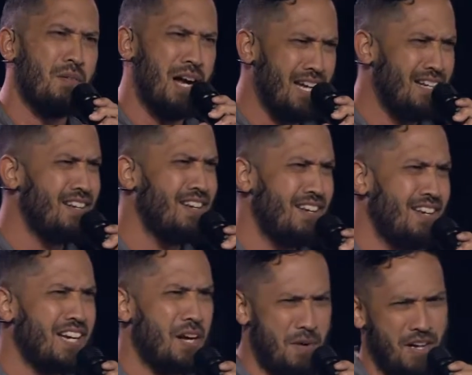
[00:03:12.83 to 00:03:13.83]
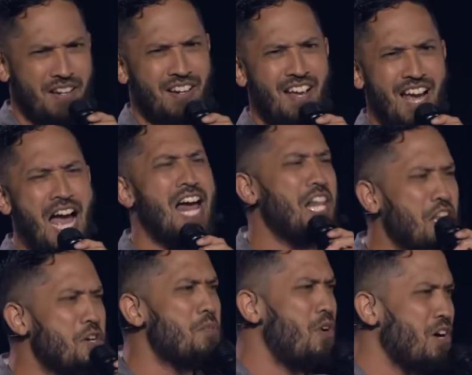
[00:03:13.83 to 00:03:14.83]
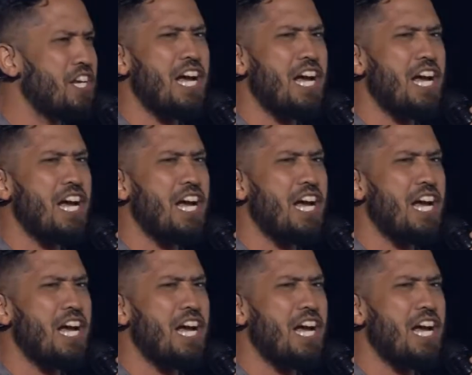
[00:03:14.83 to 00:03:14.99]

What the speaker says: Right? Come on. A little more.